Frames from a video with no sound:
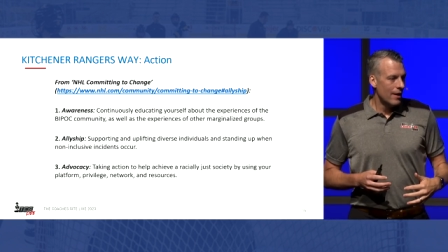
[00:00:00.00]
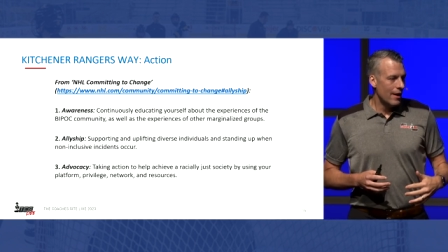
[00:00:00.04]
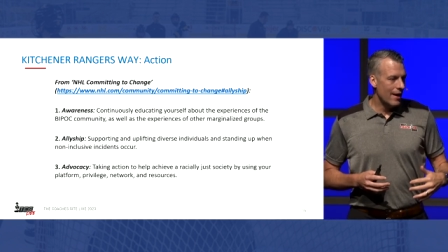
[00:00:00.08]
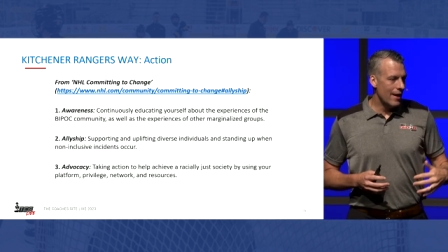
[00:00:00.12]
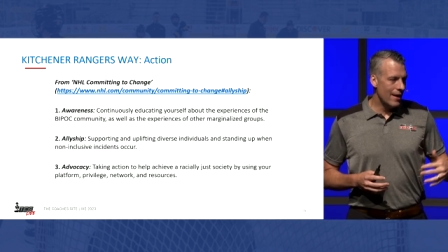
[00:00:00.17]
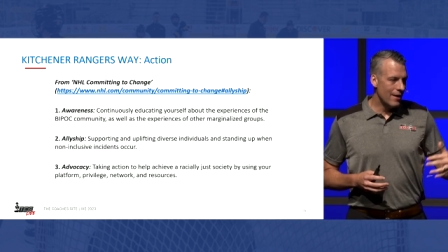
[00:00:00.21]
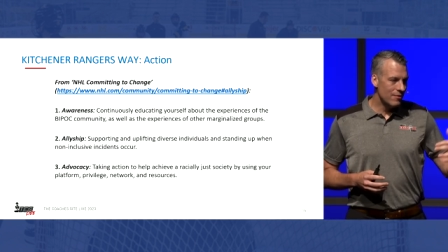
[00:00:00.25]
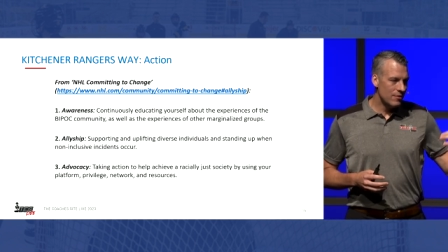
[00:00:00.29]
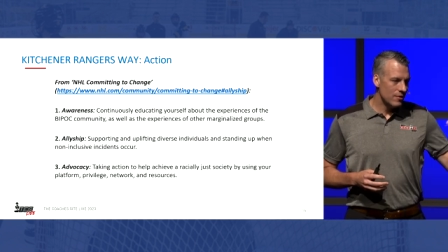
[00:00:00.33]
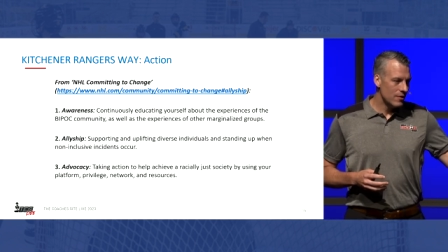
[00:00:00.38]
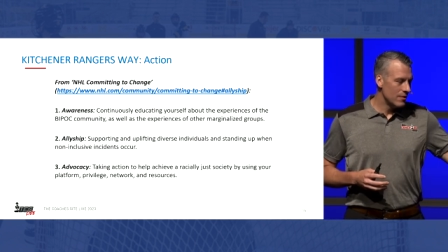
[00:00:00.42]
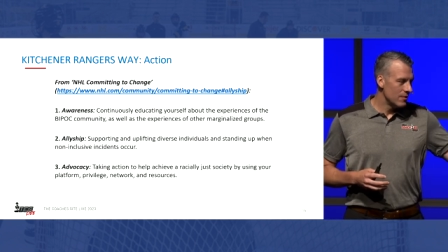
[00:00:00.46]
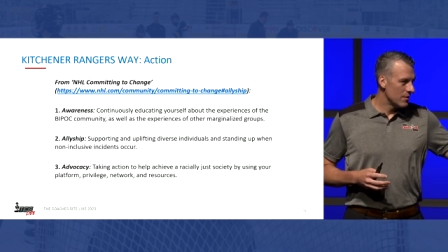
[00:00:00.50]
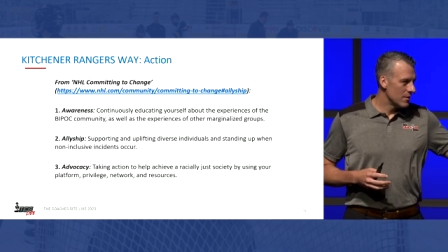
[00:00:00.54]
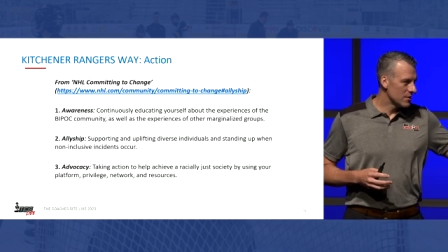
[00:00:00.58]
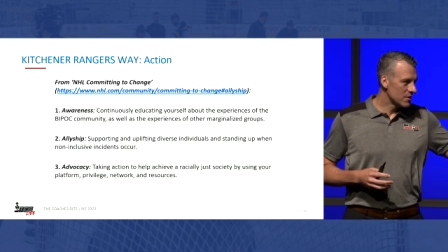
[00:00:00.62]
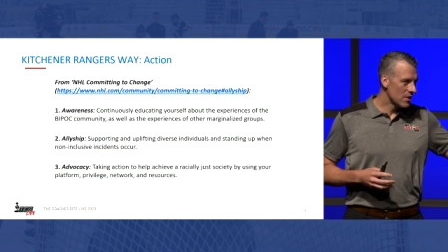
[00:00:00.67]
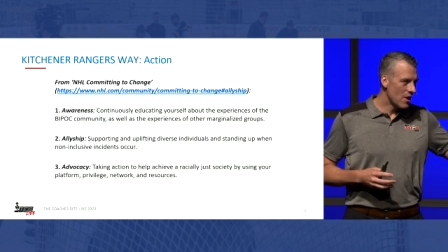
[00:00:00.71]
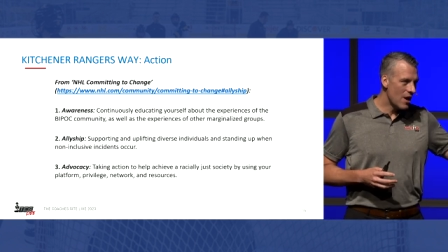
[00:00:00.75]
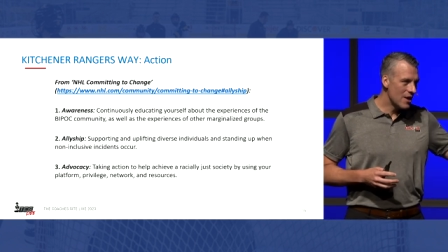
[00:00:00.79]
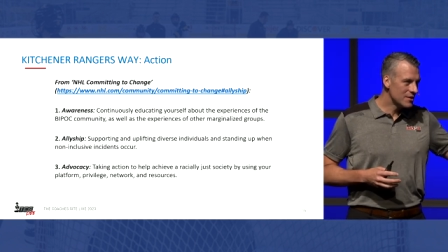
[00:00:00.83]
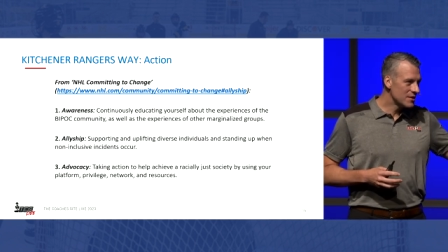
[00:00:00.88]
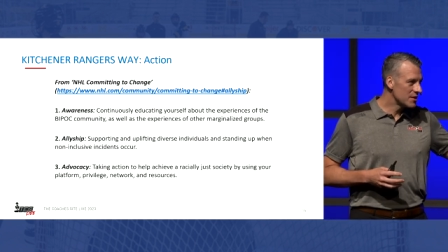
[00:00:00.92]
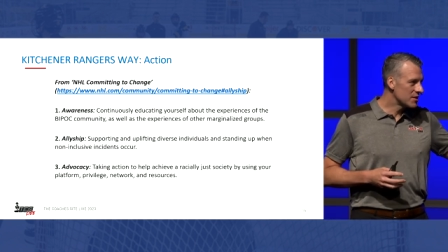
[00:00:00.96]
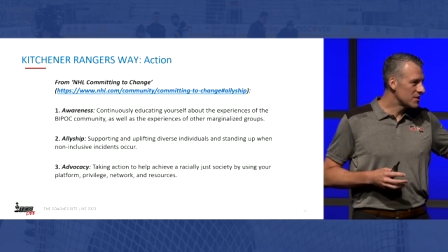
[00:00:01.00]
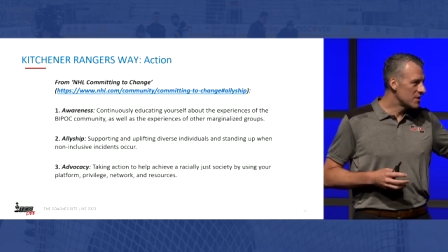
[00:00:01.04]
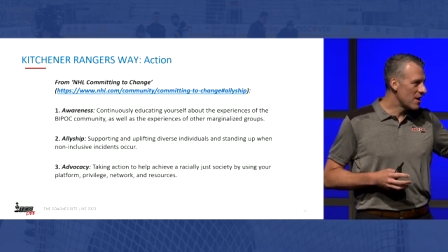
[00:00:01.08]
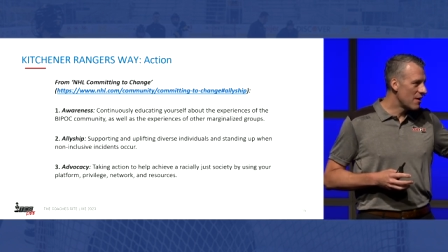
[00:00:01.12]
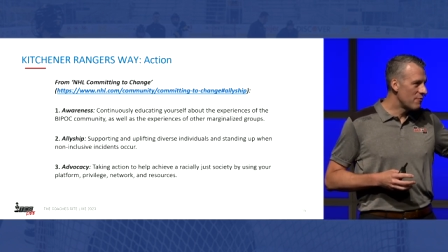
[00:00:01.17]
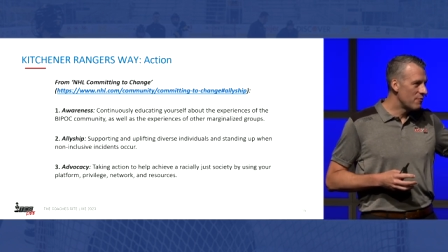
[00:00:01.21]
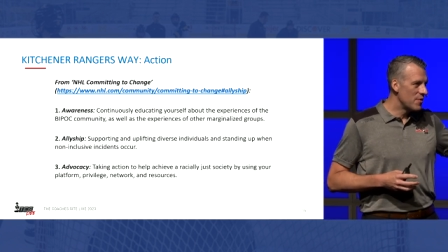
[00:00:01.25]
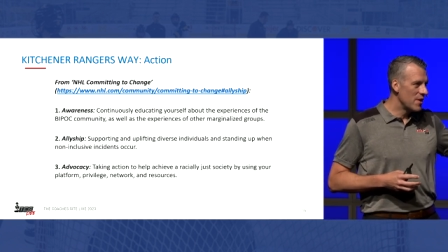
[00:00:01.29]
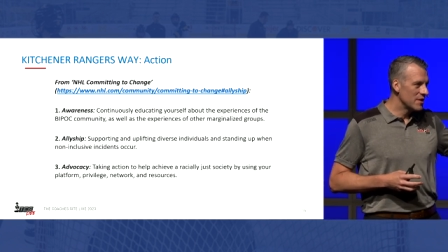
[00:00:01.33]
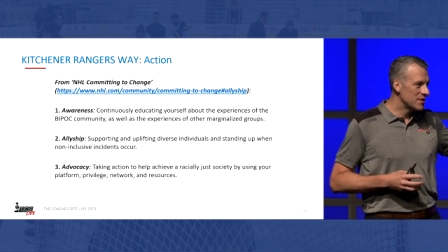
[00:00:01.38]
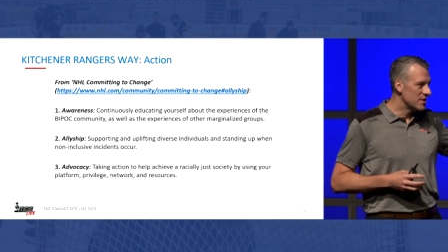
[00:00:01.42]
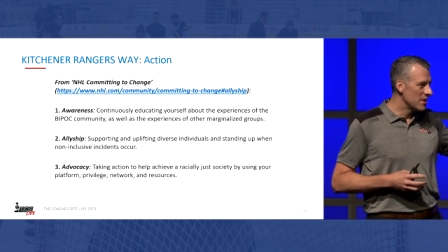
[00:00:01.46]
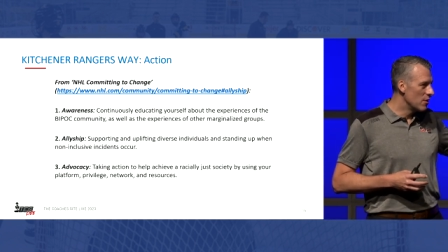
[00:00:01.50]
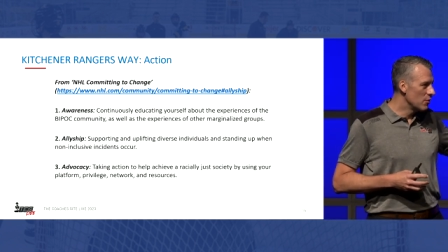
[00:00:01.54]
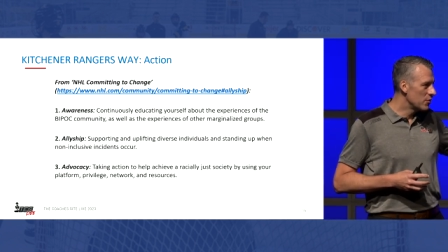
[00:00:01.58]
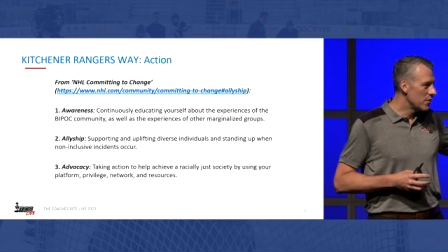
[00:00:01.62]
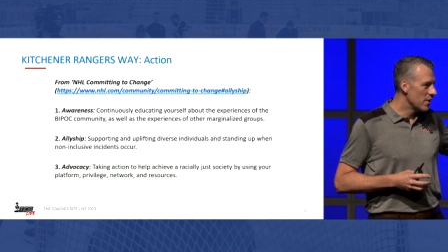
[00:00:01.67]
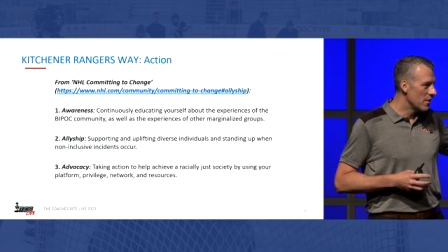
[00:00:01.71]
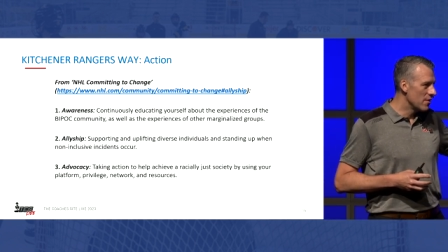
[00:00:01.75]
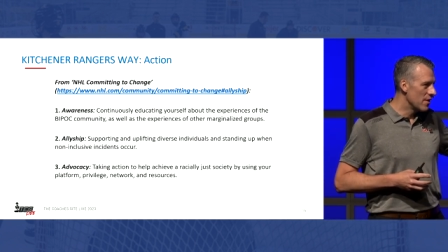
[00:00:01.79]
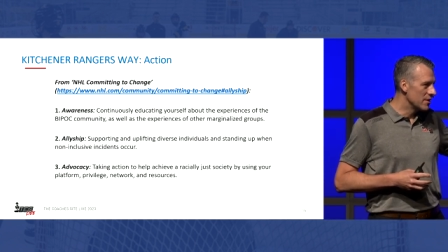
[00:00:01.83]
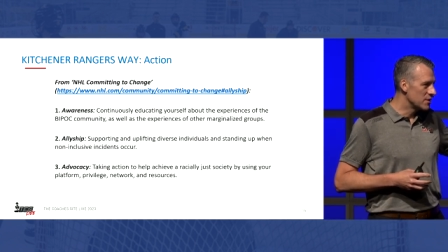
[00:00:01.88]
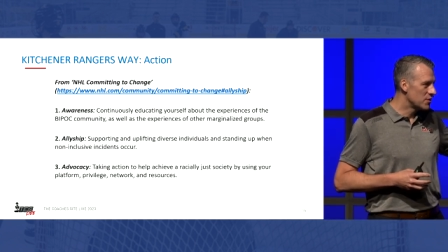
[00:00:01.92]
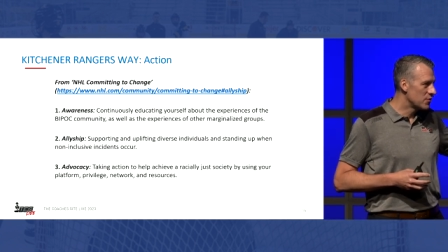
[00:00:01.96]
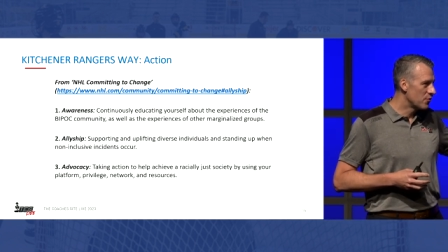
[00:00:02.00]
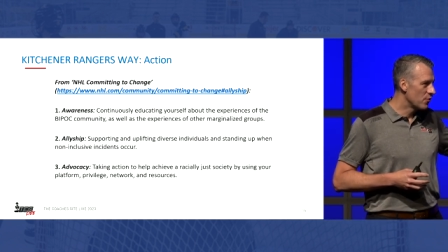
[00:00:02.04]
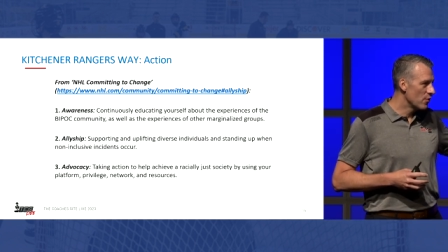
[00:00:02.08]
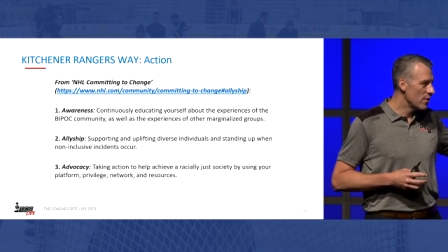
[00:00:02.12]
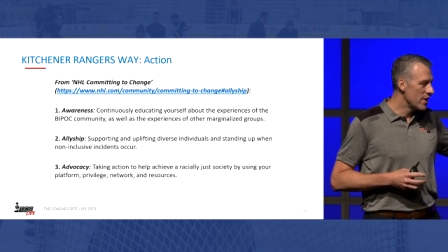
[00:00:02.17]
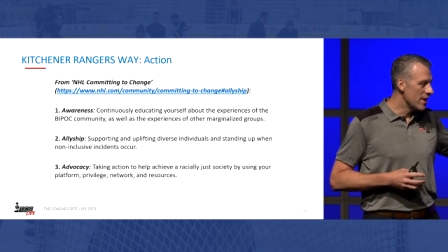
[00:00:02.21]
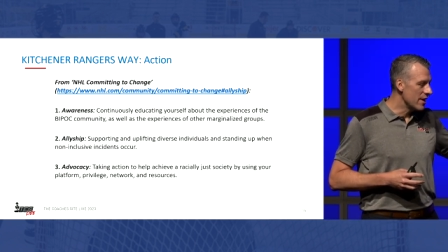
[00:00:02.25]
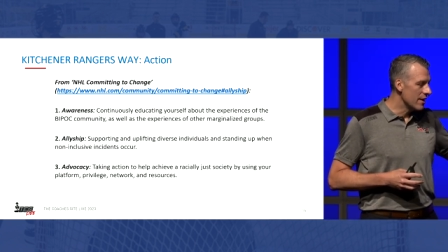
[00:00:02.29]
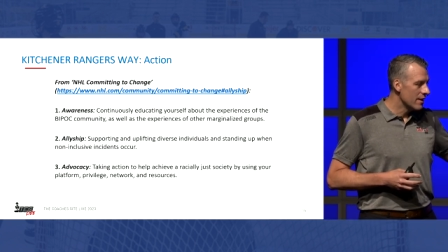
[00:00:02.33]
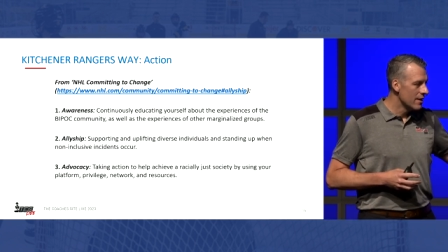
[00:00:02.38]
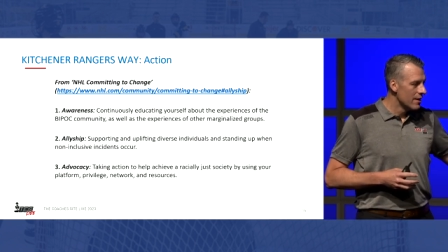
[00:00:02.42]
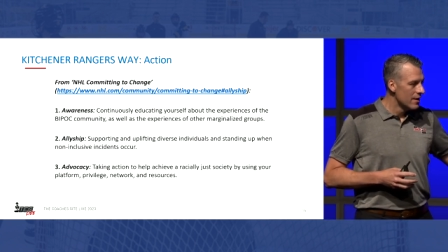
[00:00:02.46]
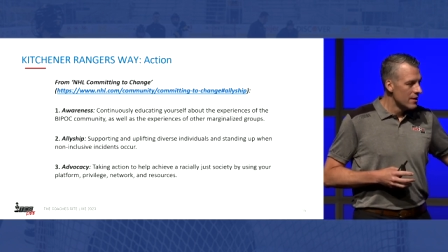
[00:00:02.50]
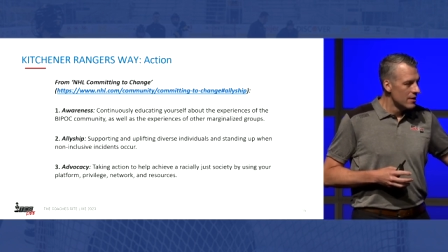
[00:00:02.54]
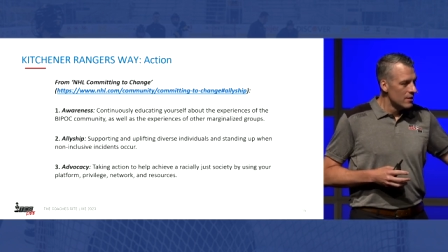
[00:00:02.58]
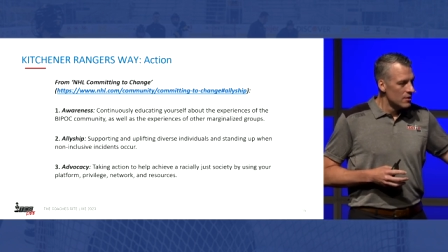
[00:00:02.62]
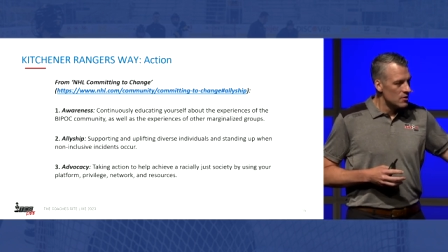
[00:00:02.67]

And there's lots of stuff that's out there that's free.